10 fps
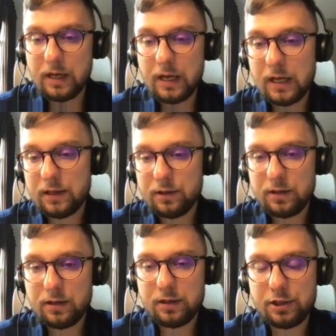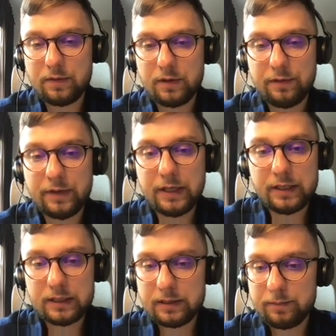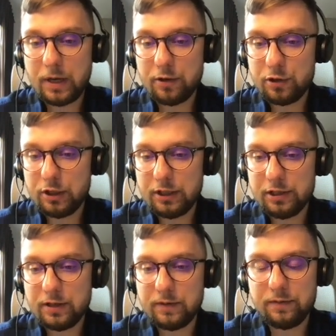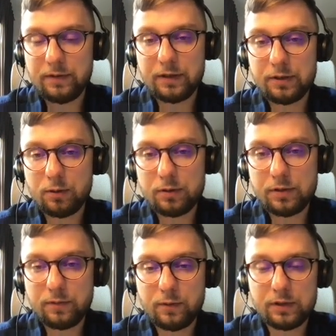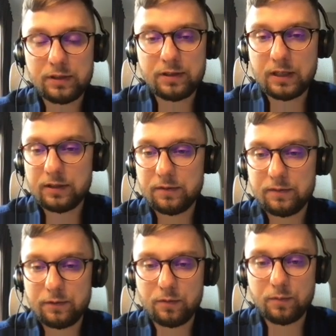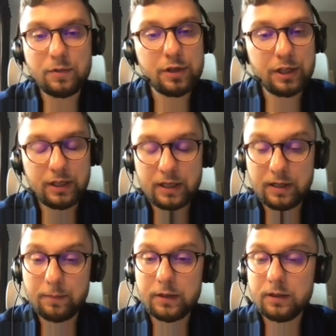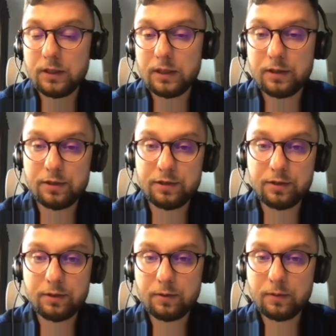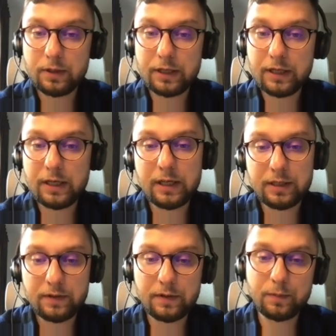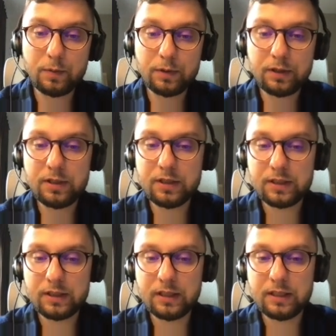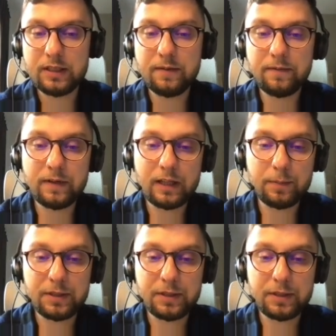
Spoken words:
And JavaFX, actually JavaFX also was extracted from JDK many years ago, and at the moment it is developed